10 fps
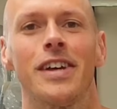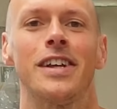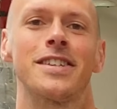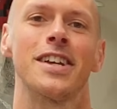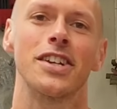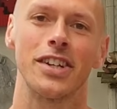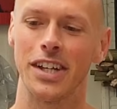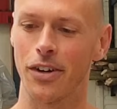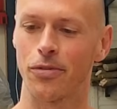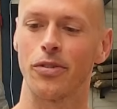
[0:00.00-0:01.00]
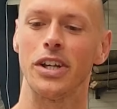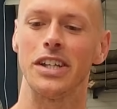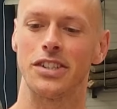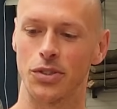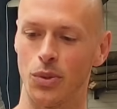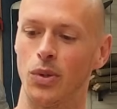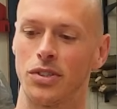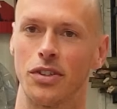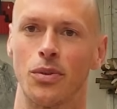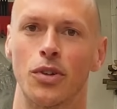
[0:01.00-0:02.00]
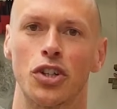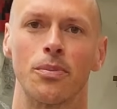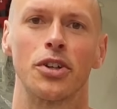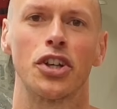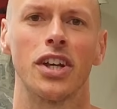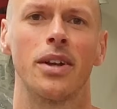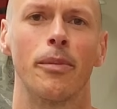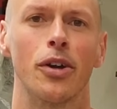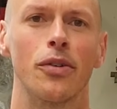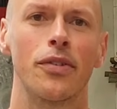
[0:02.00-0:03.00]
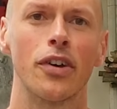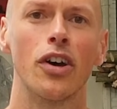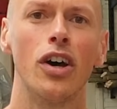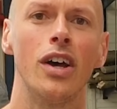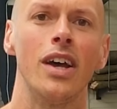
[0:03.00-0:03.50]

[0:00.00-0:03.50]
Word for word: an essentially a free source, a washer machine motor.